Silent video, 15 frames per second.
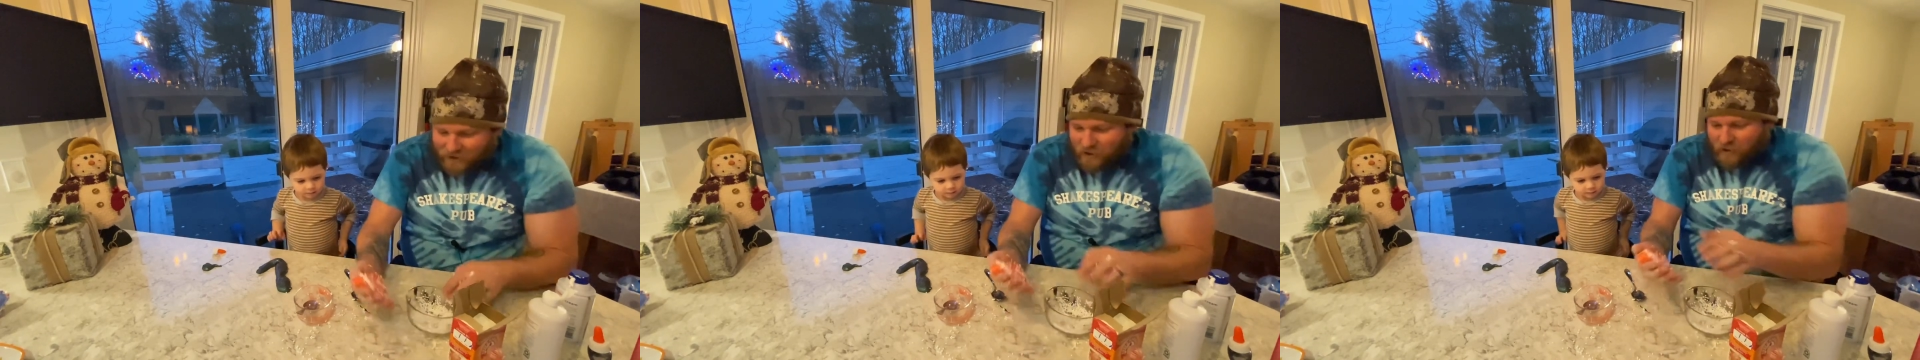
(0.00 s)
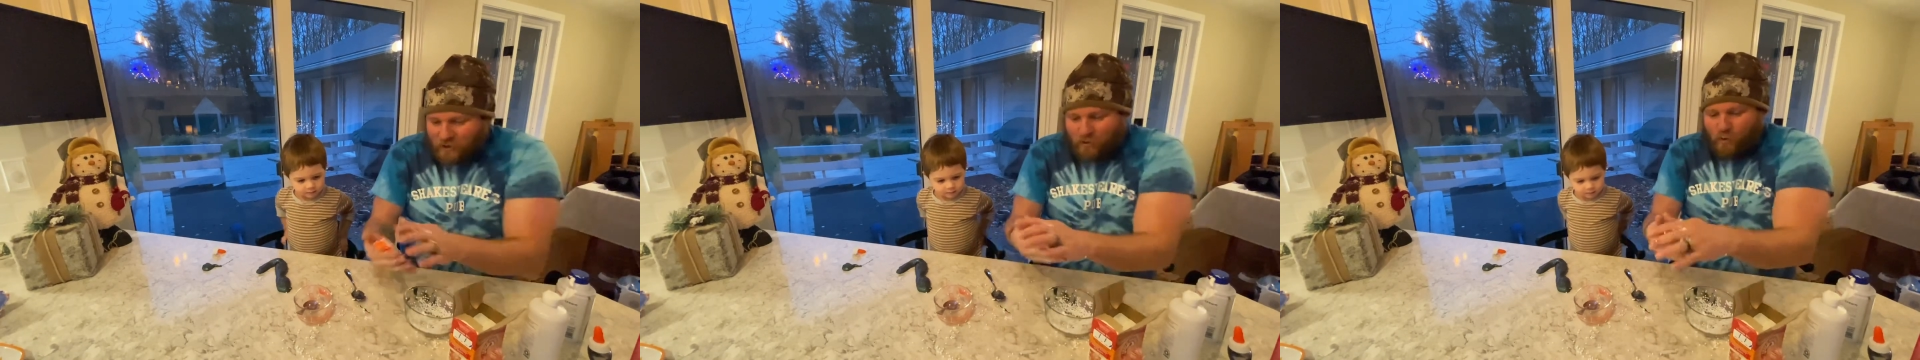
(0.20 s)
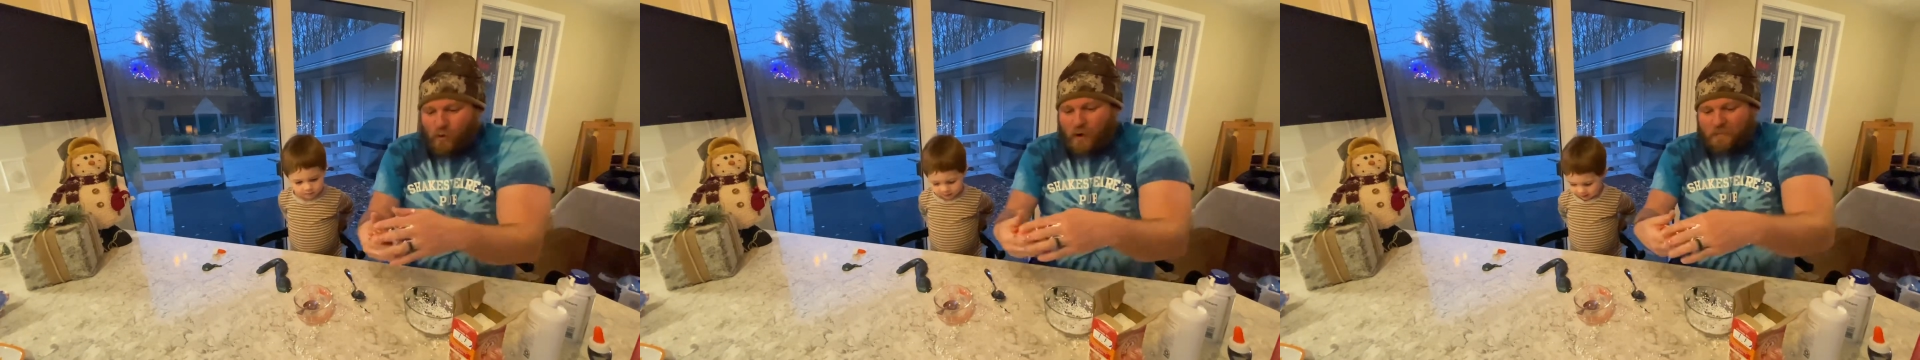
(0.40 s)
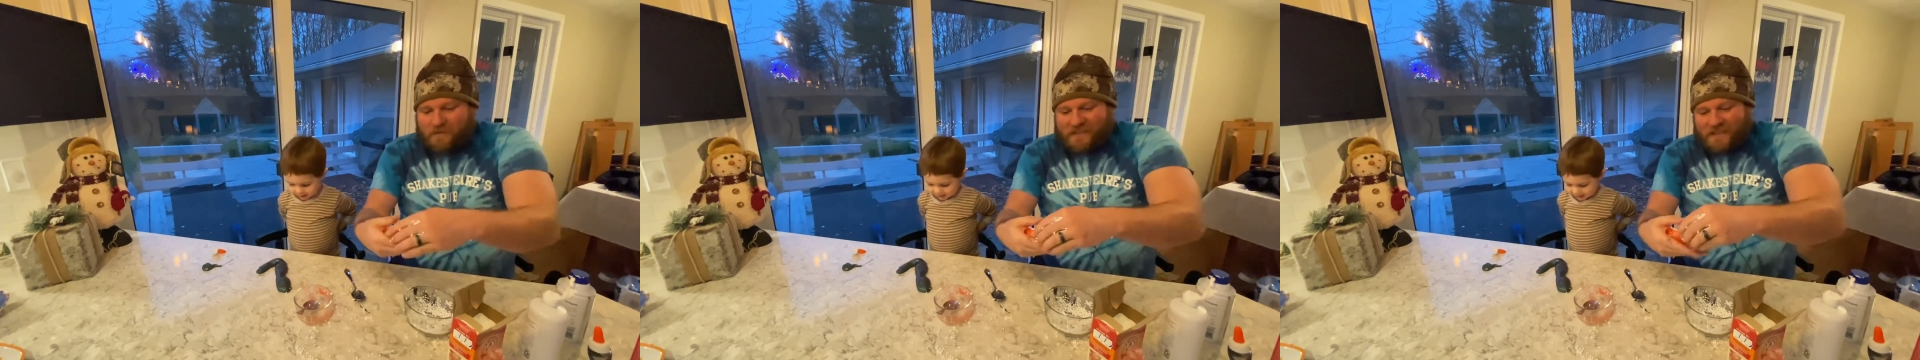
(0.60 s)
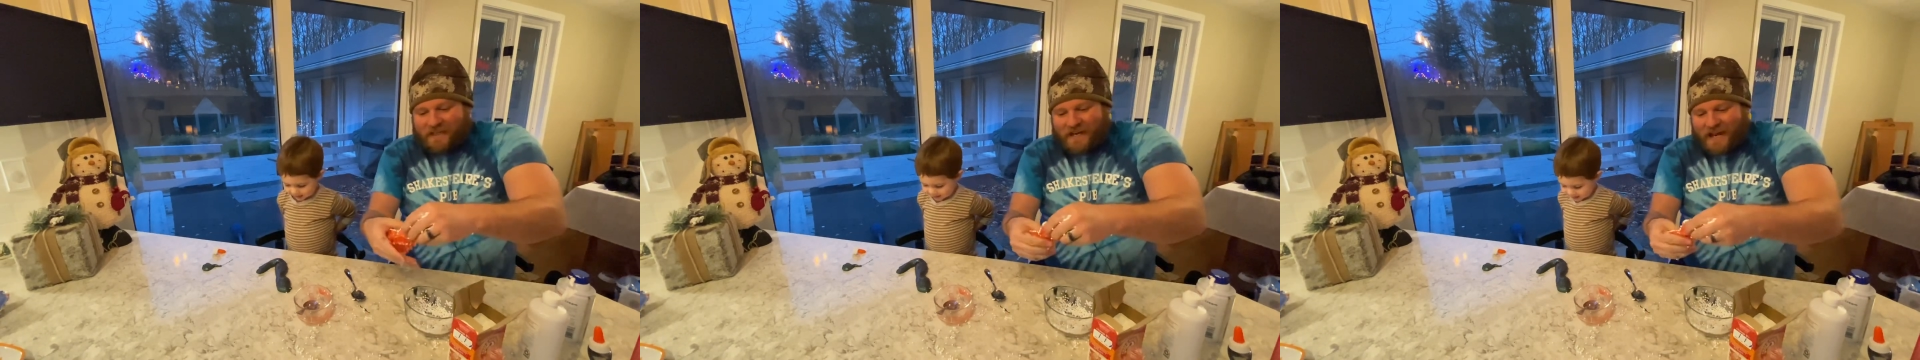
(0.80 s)

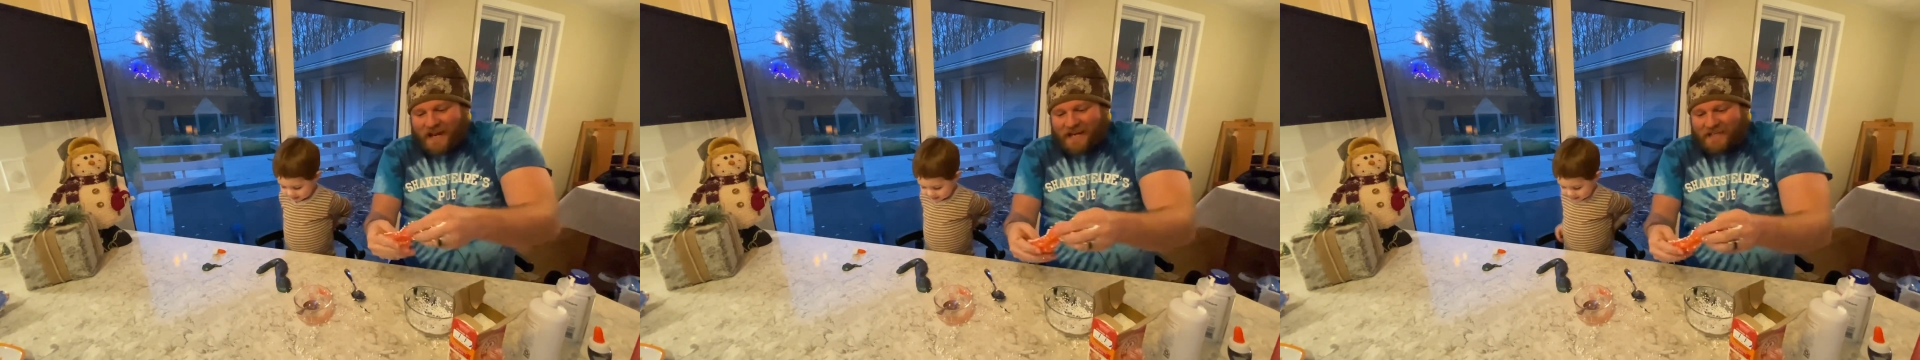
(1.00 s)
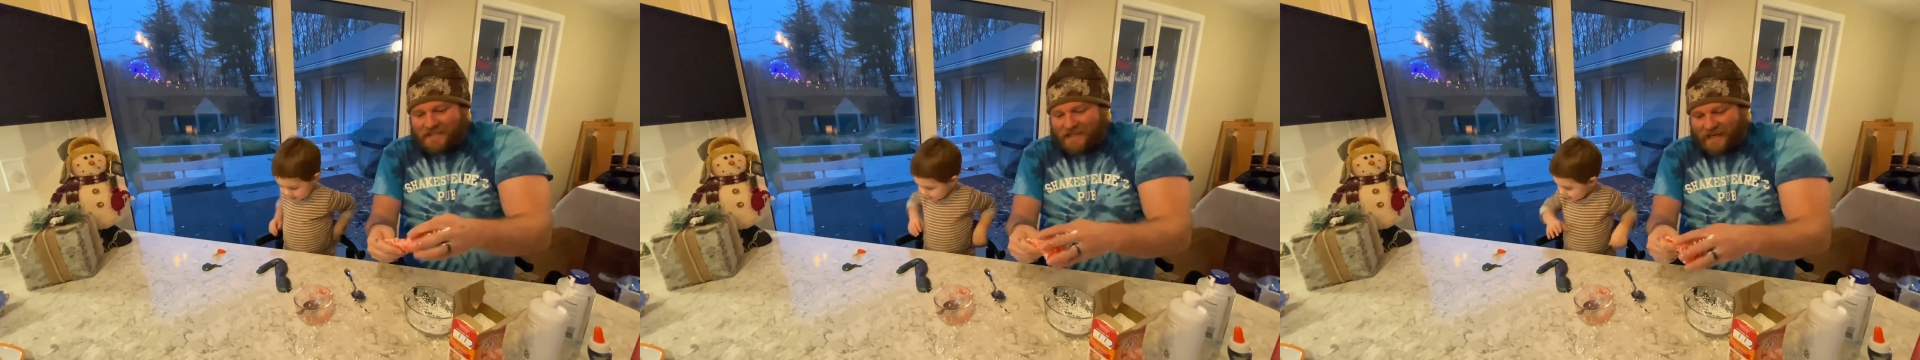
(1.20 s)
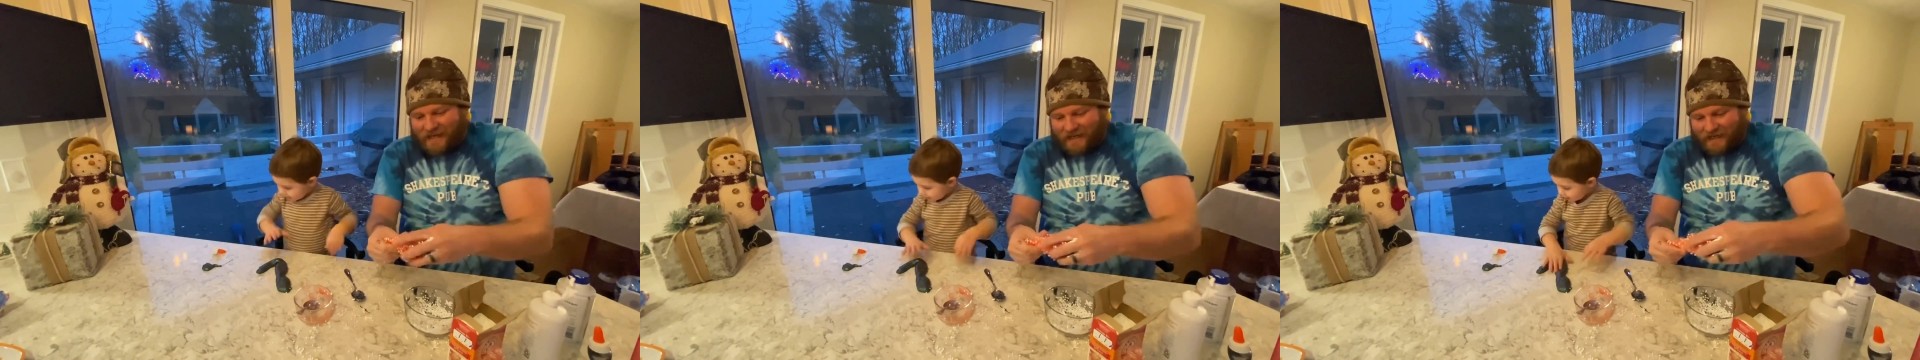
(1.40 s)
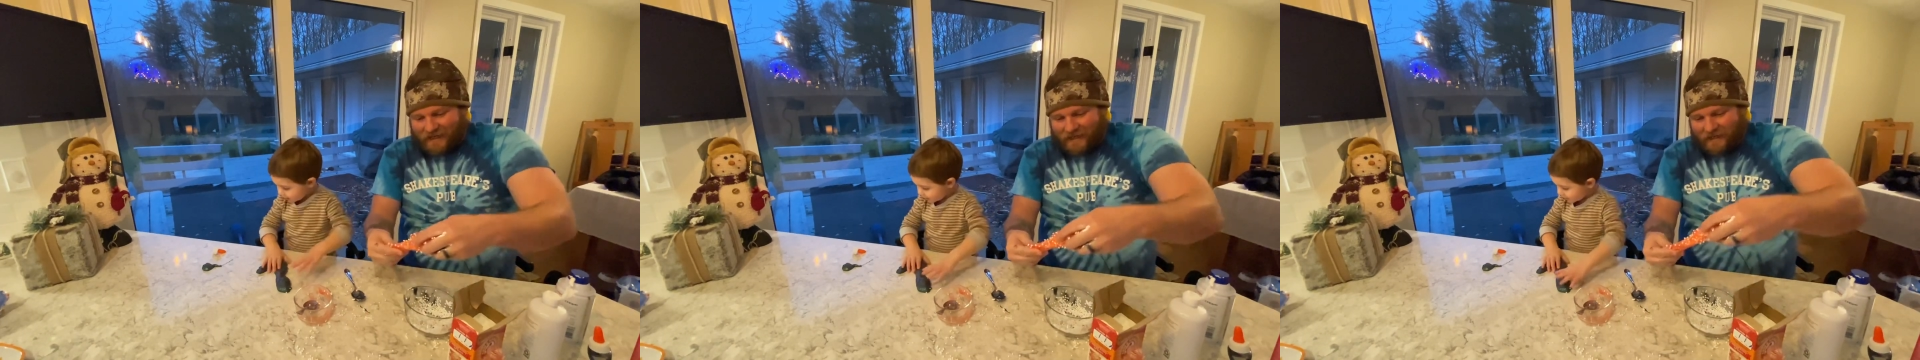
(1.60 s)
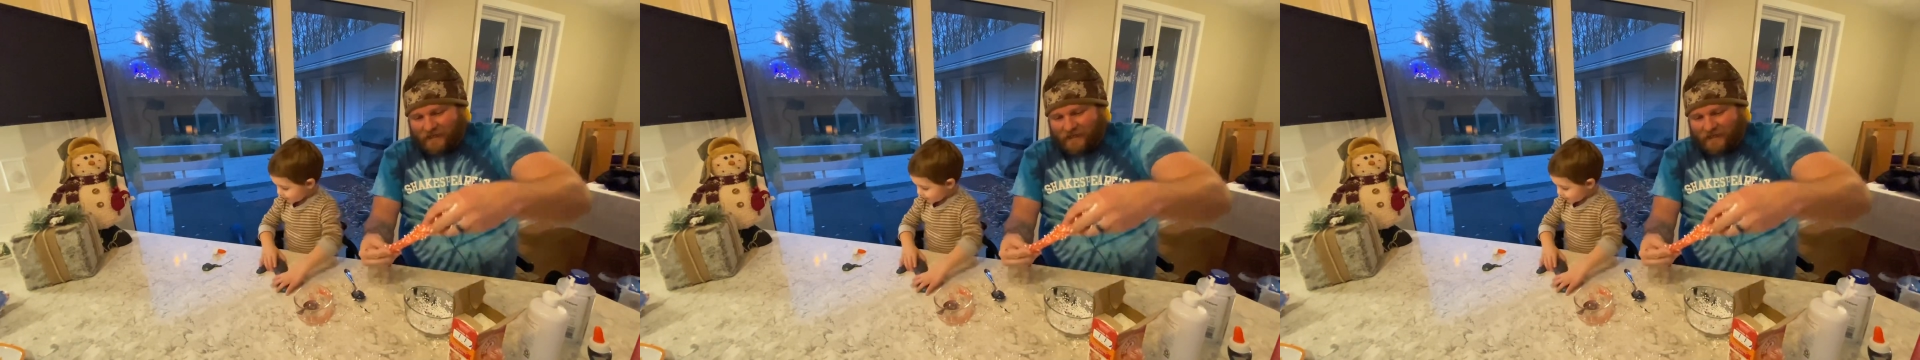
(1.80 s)
Whoops-a-daisy.